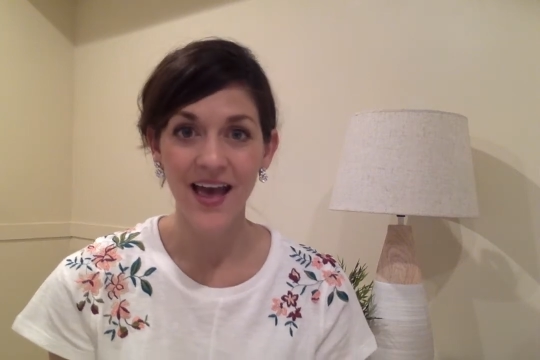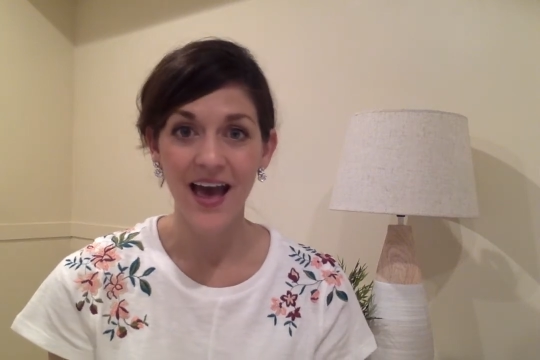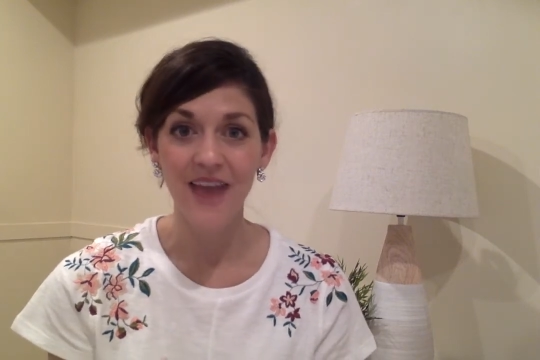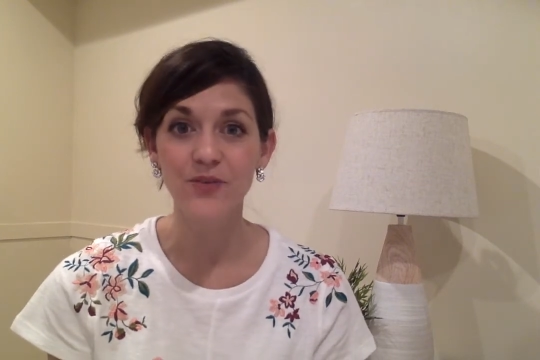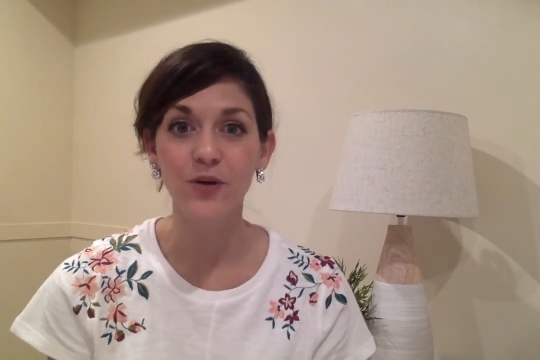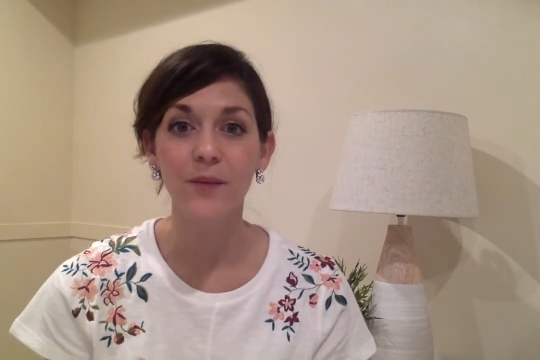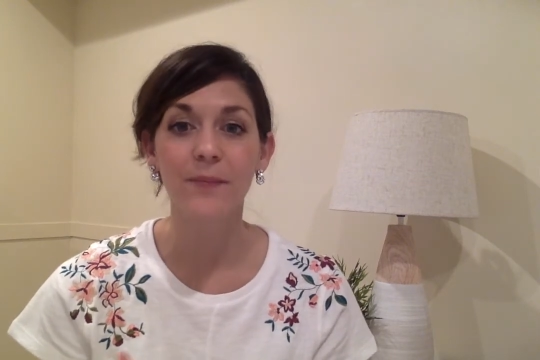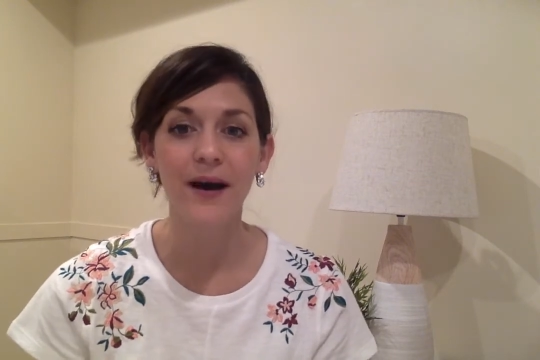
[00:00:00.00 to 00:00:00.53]
and
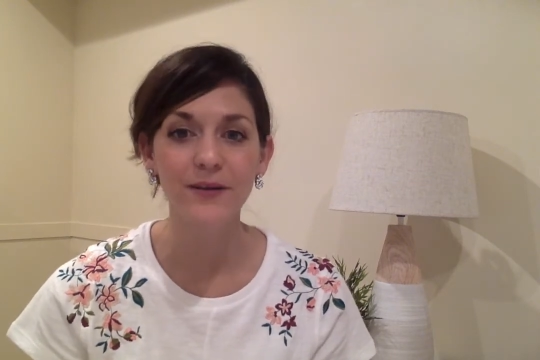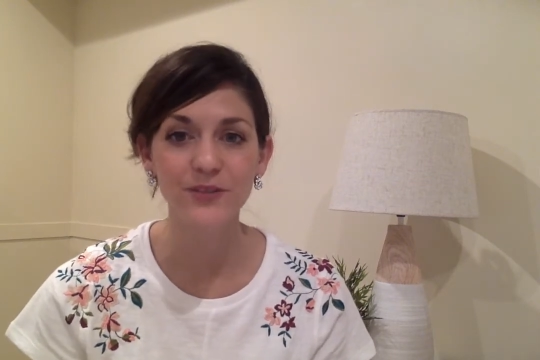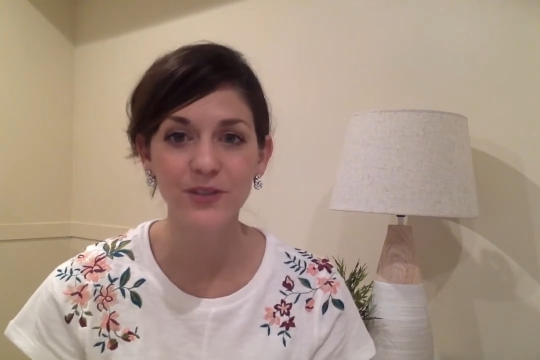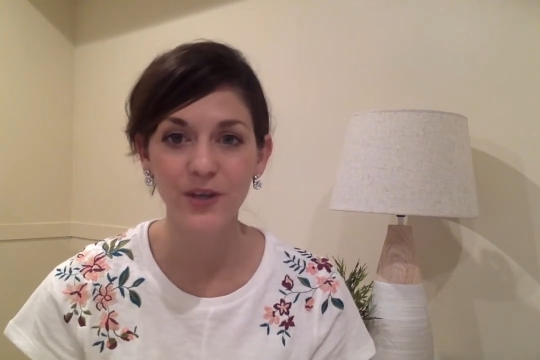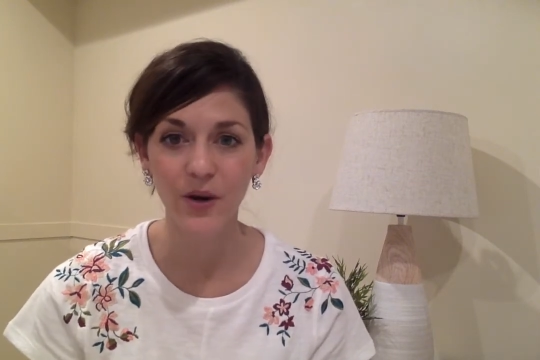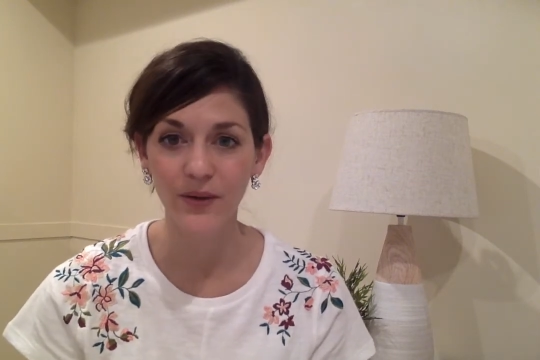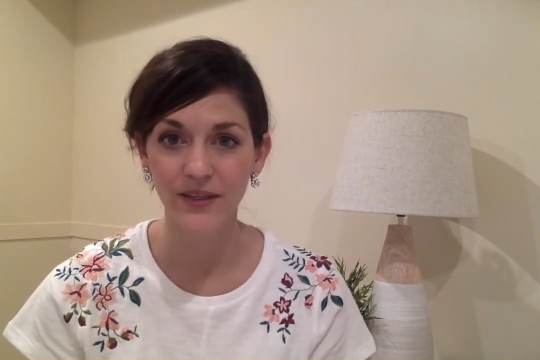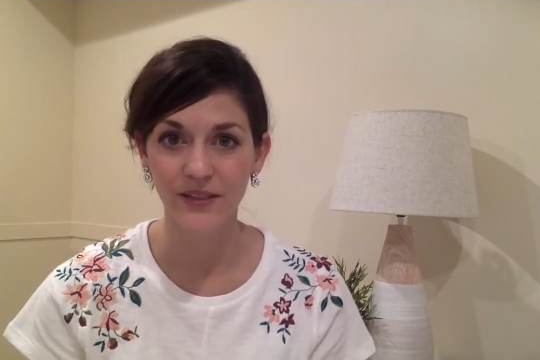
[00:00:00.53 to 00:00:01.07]
then we're about to
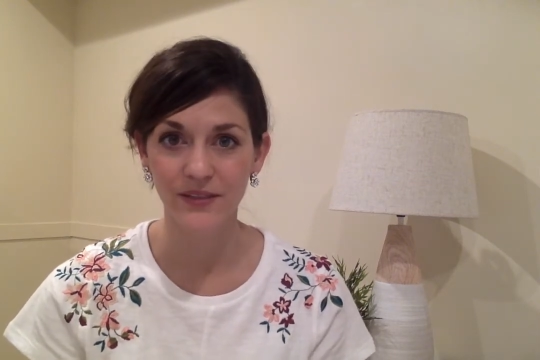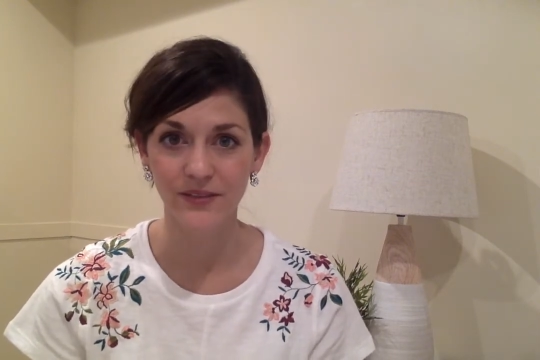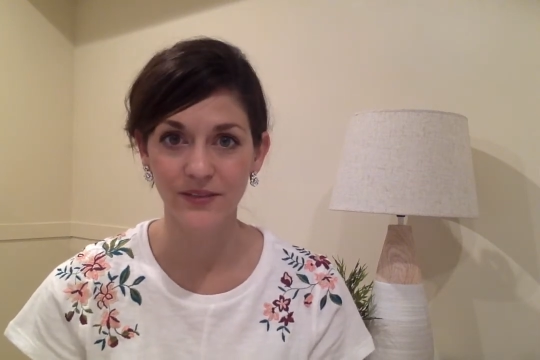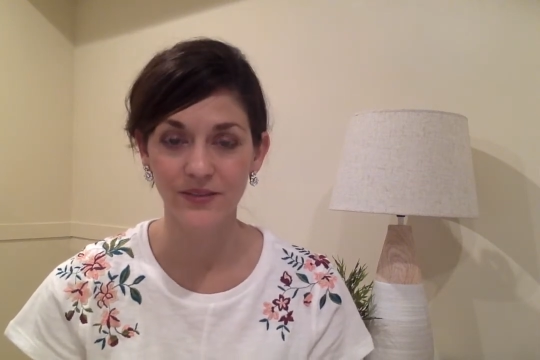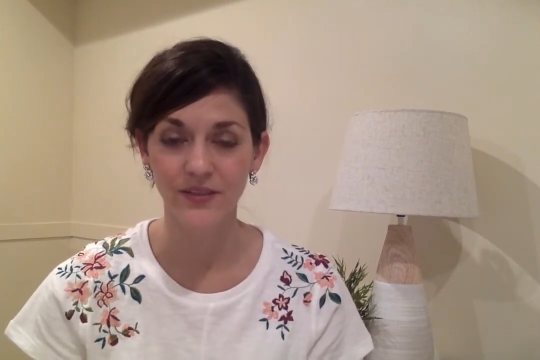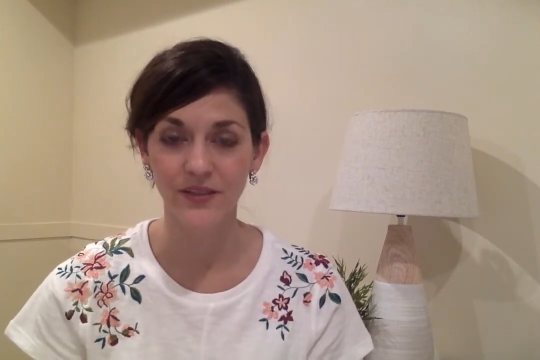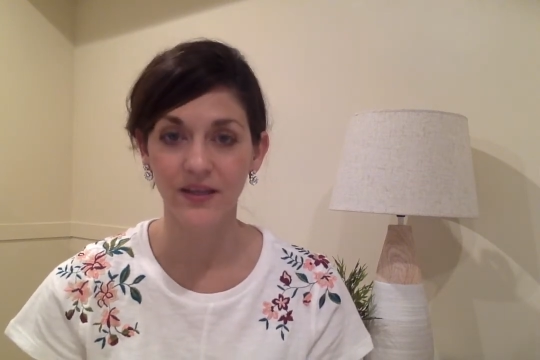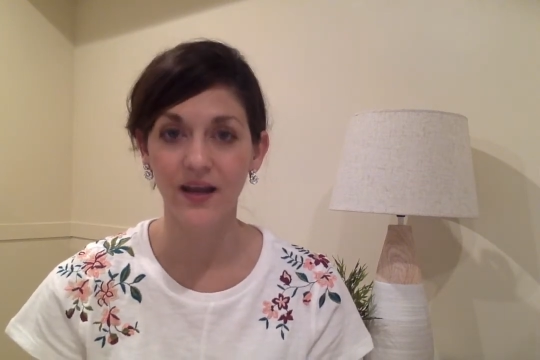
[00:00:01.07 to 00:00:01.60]
go into the